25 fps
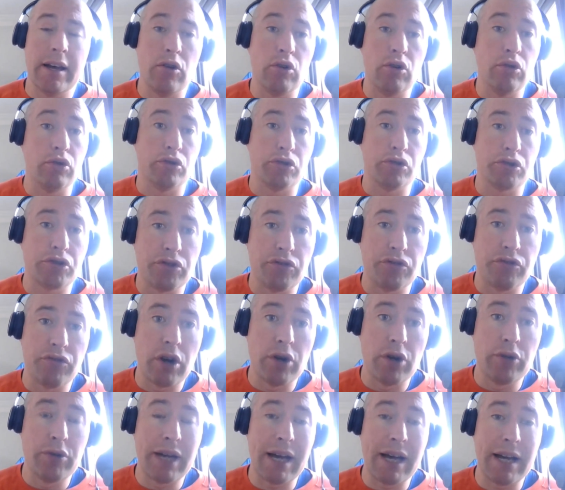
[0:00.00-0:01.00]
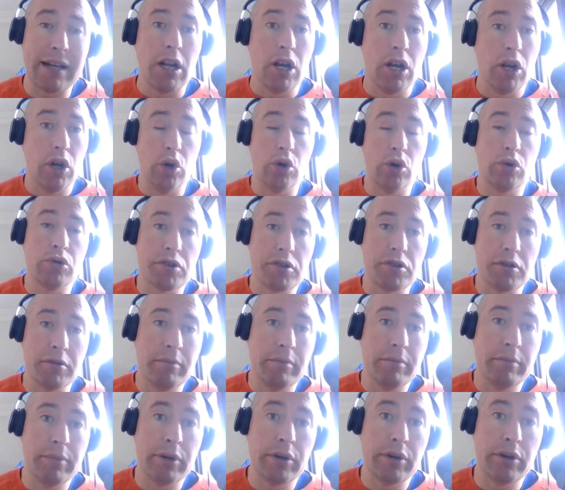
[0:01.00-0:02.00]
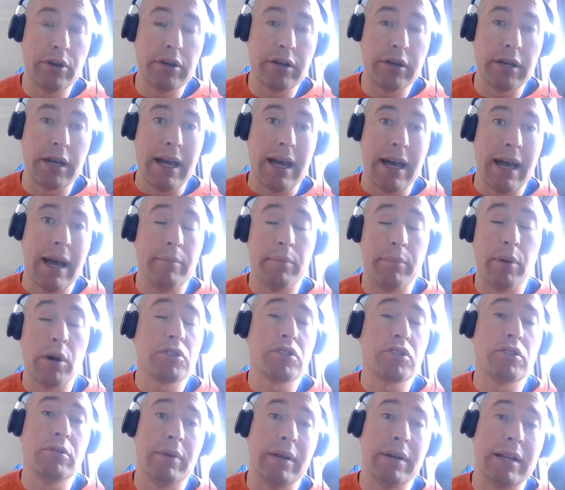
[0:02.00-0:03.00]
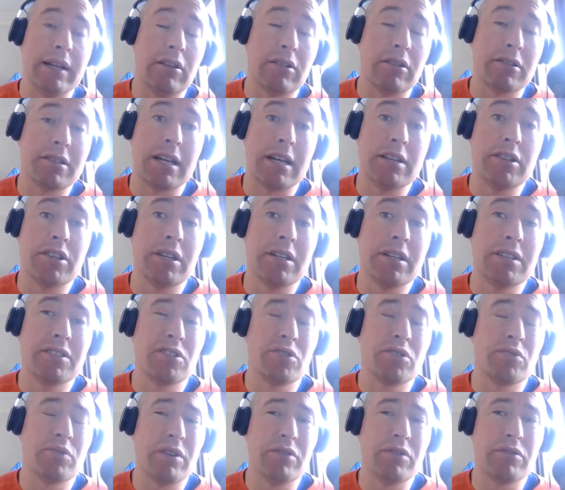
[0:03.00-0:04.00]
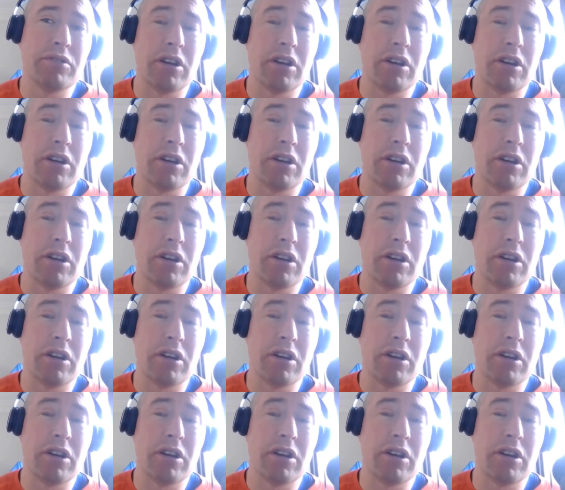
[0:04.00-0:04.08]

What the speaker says: Augusta Rodin, Luxembourg, and possibly Los Angeles as well.